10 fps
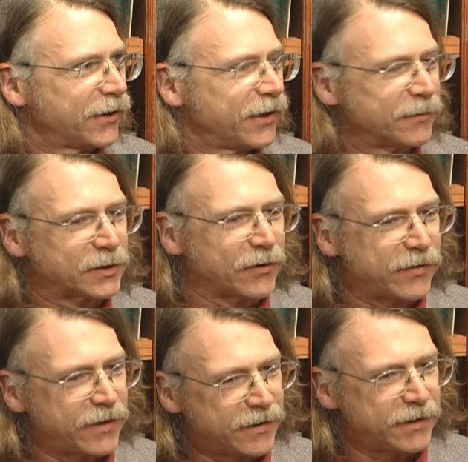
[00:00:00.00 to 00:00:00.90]
Um, so I
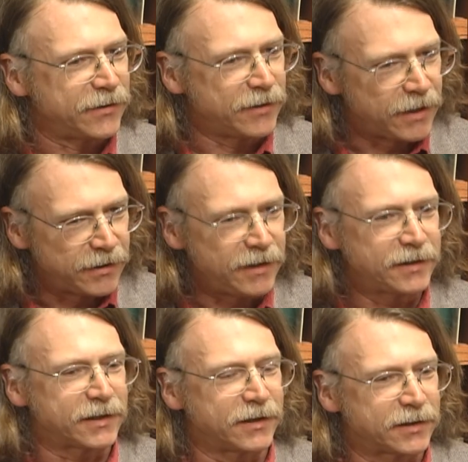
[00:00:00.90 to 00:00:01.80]
think in, the, in these
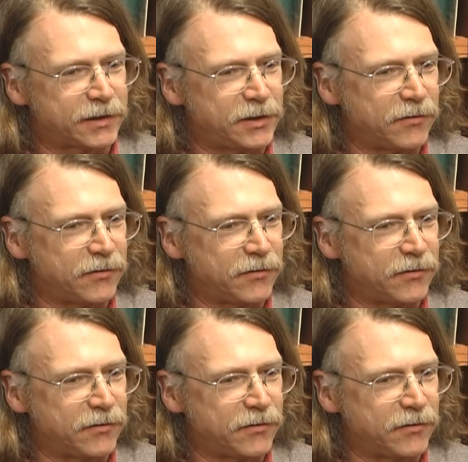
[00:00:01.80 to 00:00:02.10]
senses,